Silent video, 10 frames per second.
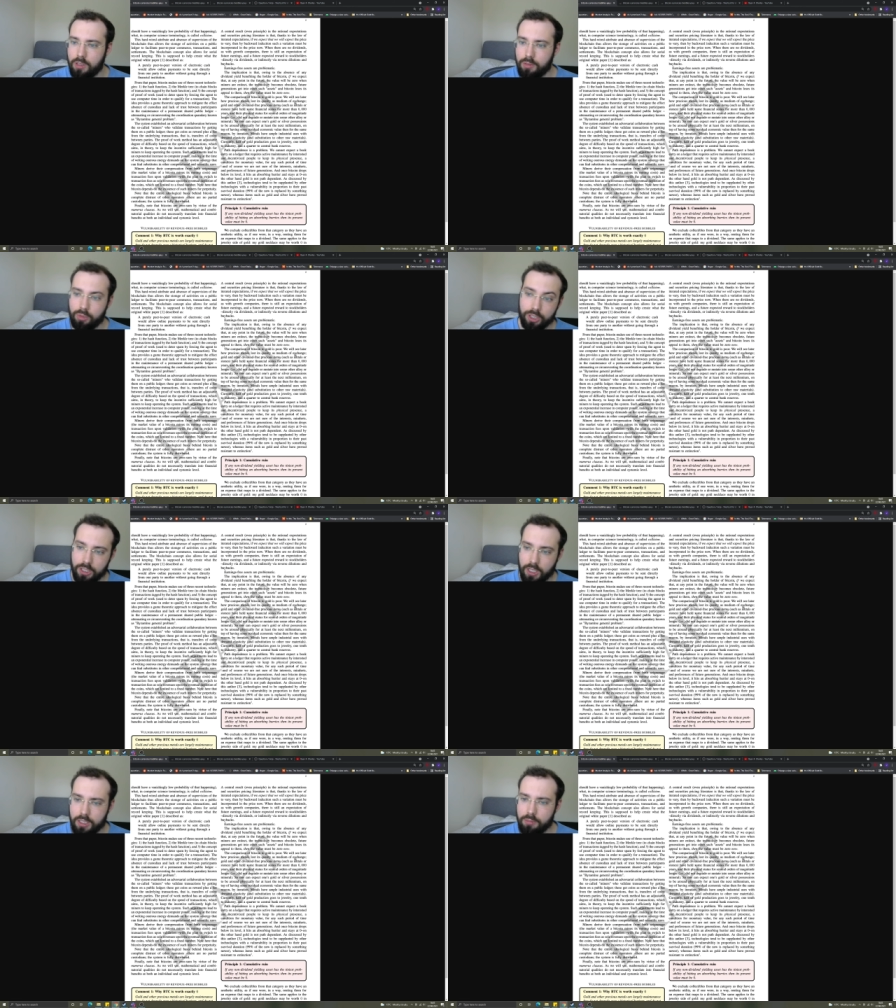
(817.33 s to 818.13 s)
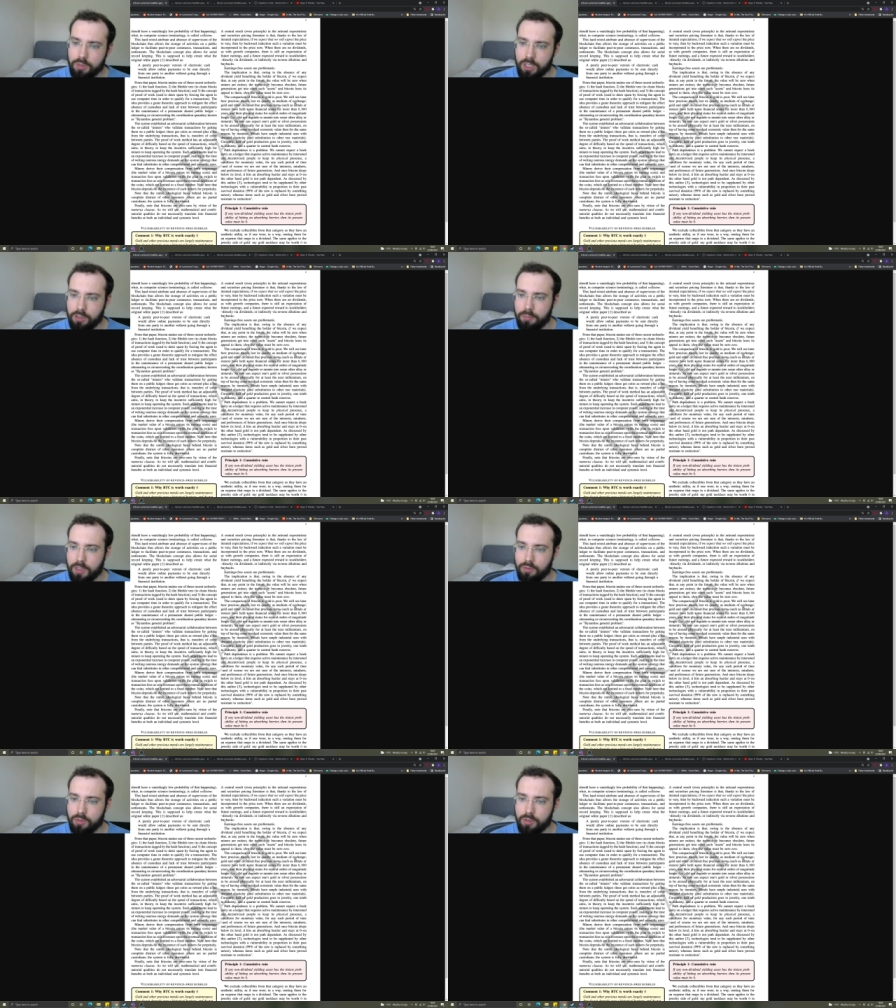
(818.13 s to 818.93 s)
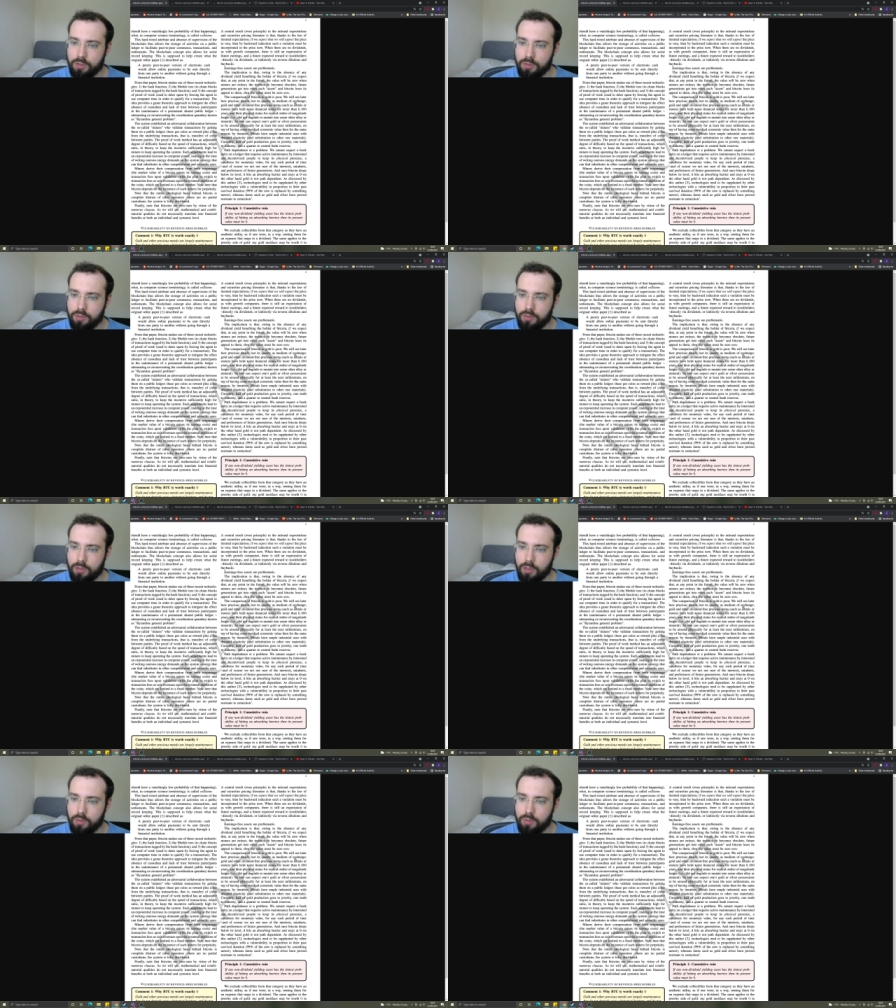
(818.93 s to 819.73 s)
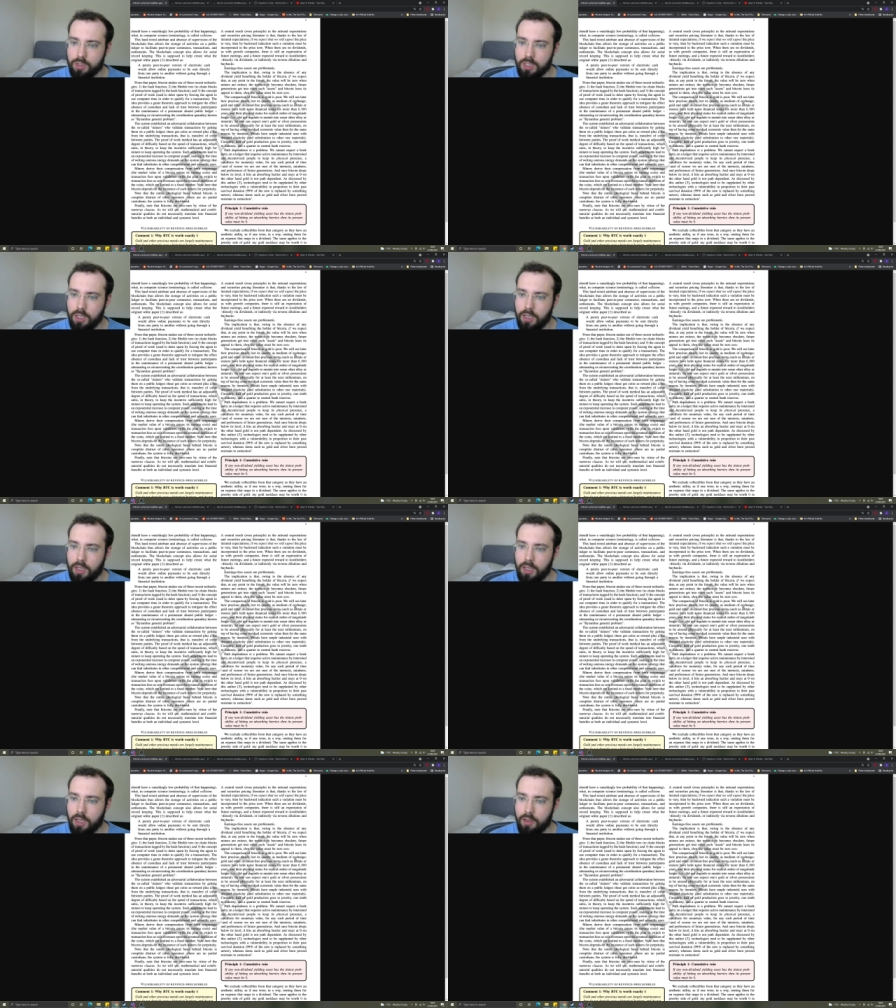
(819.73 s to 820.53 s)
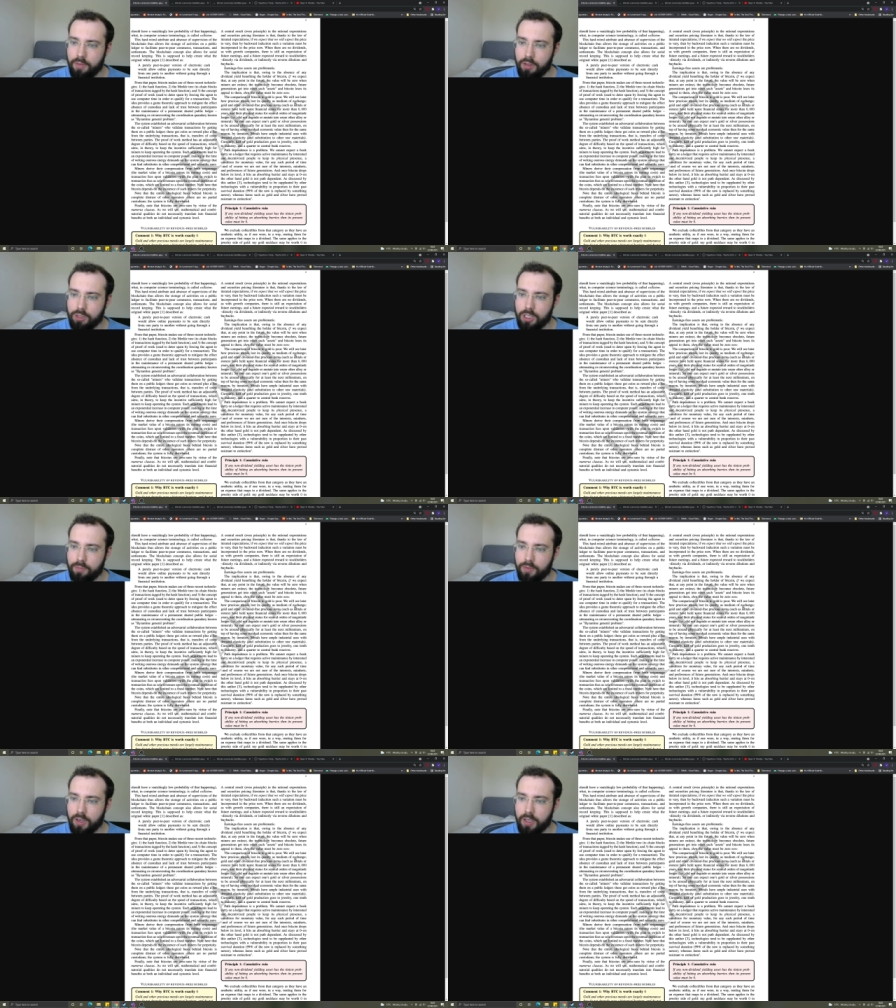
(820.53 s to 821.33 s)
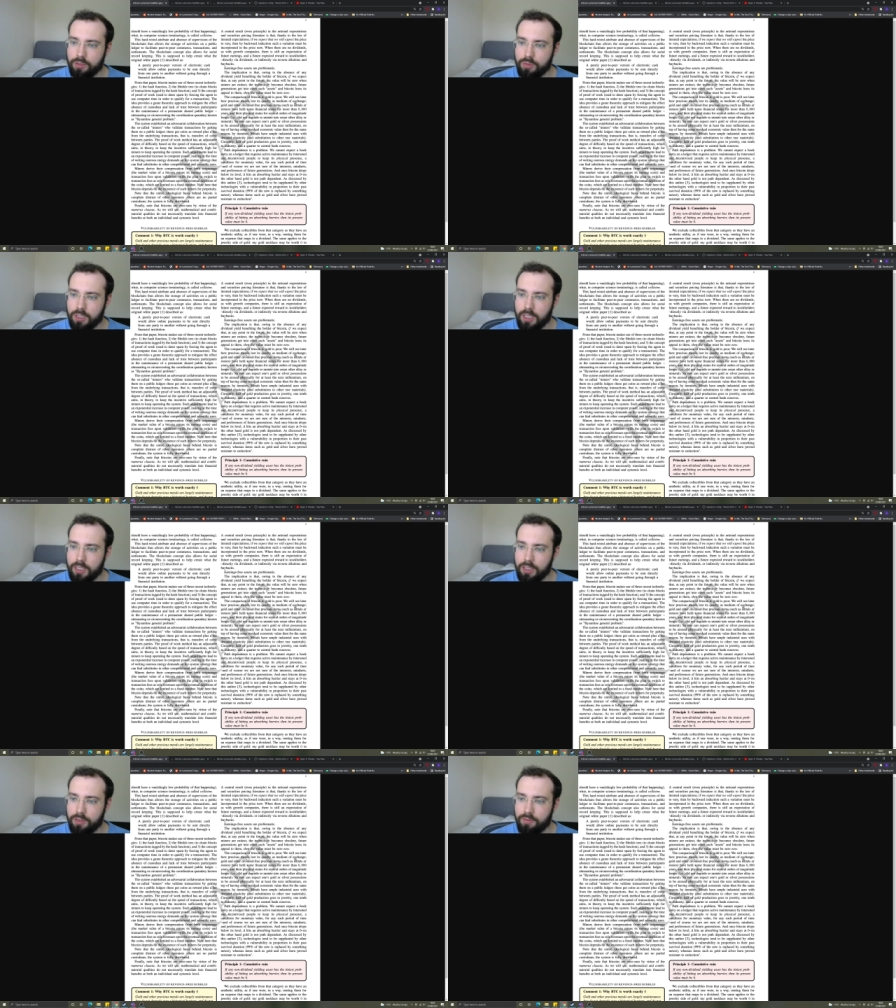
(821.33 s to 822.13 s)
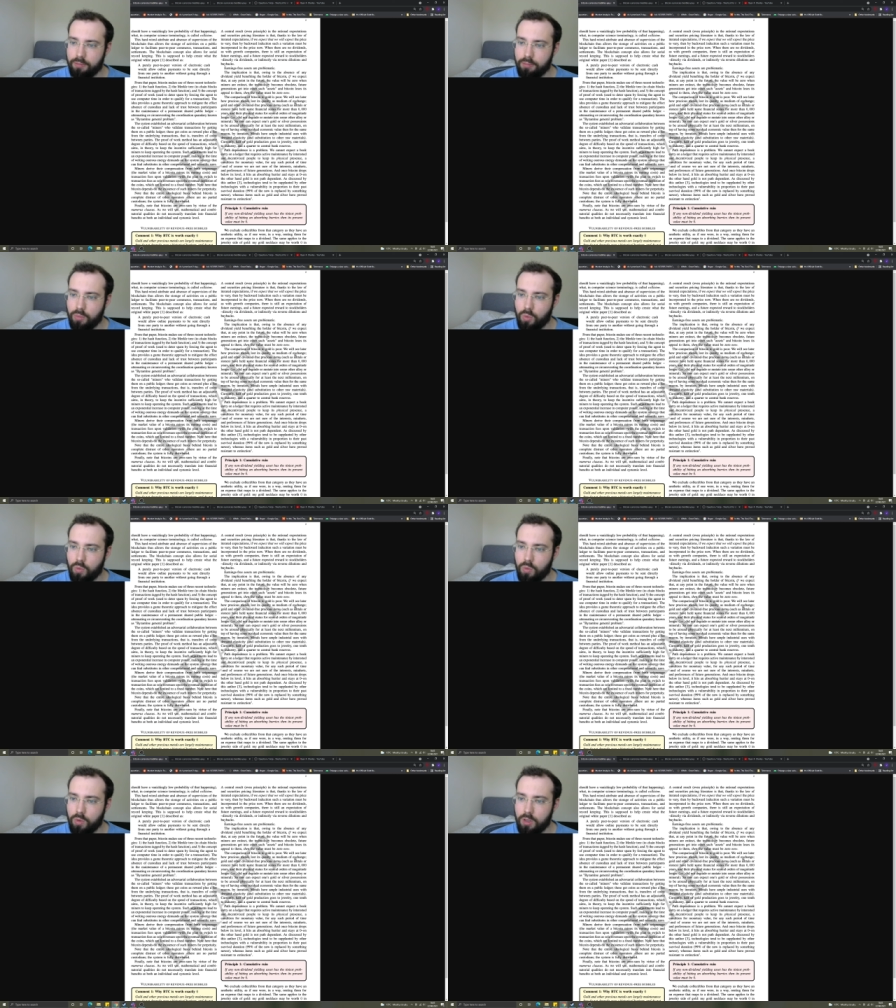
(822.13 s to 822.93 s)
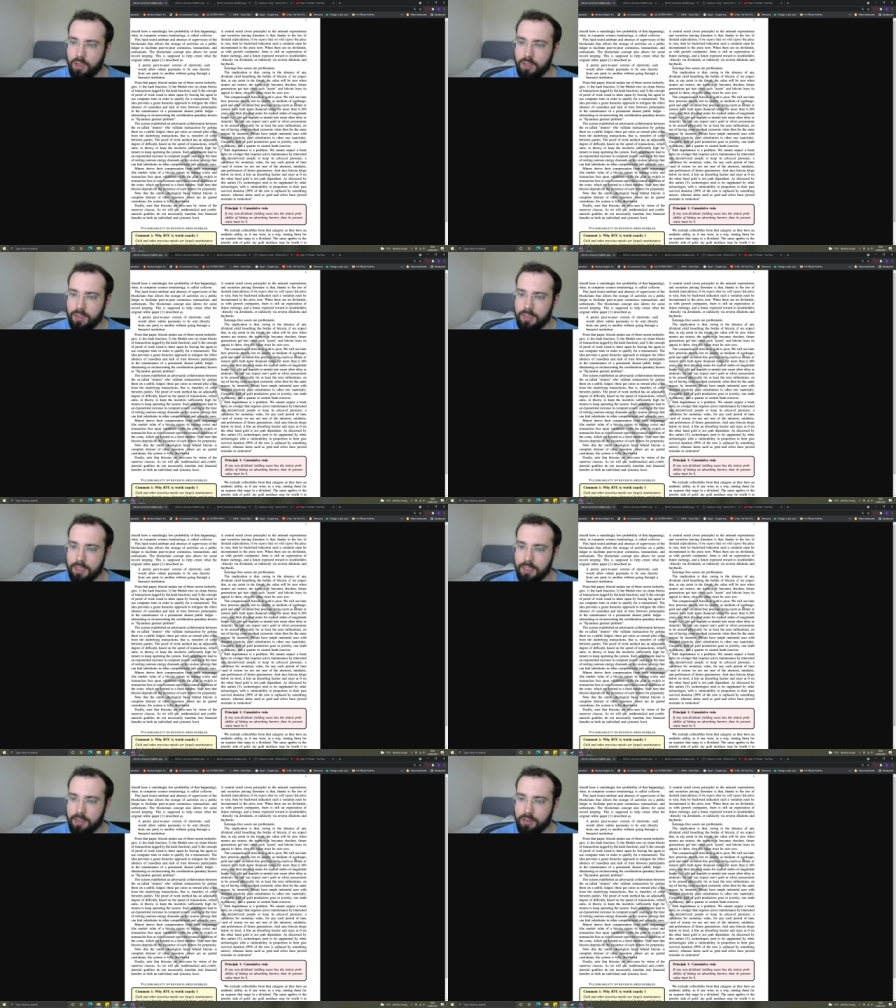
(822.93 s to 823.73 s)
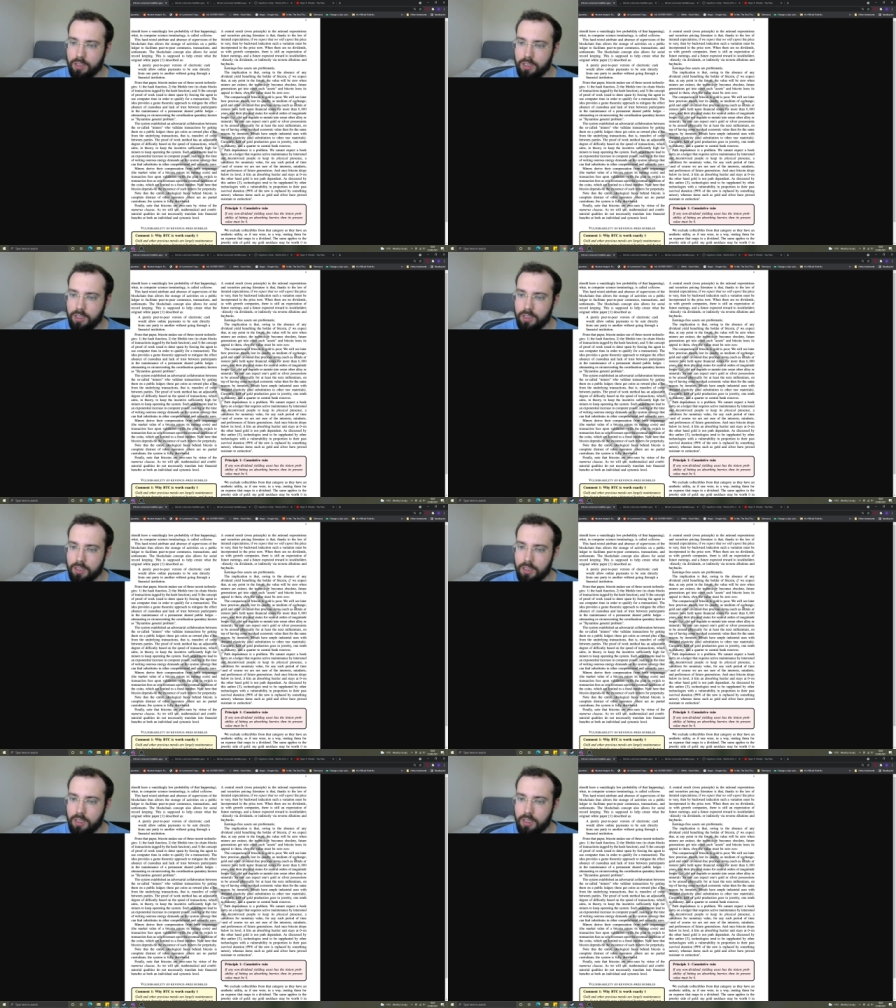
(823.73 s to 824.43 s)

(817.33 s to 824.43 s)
precious items such as metals or stones, have held some financial status for more than 6,000 years.